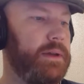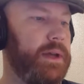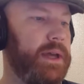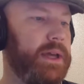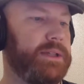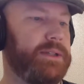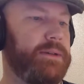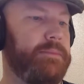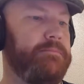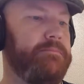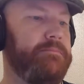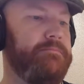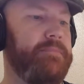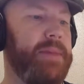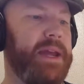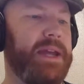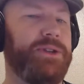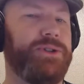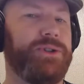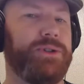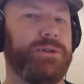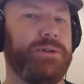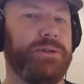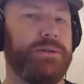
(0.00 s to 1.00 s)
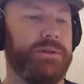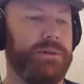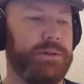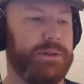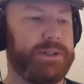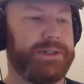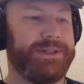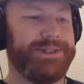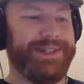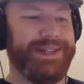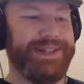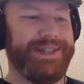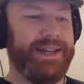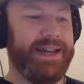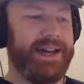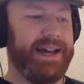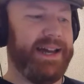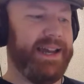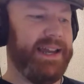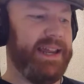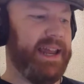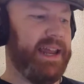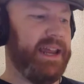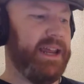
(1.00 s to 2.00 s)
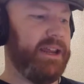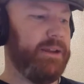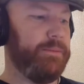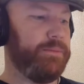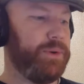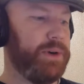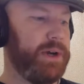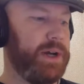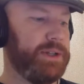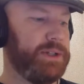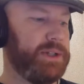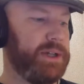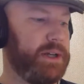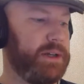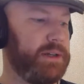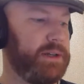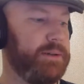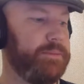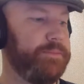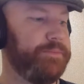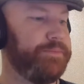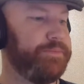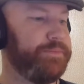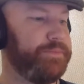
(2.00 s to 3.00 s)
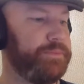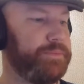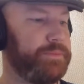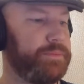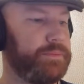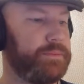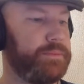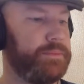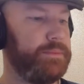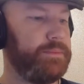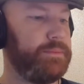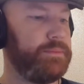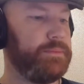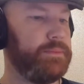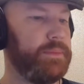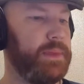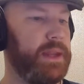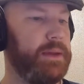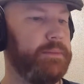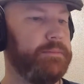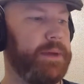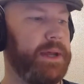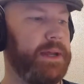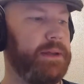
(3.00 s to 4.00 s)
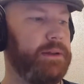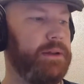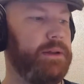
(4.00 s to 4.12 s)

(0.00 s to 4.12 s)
as a major CIA project. Pay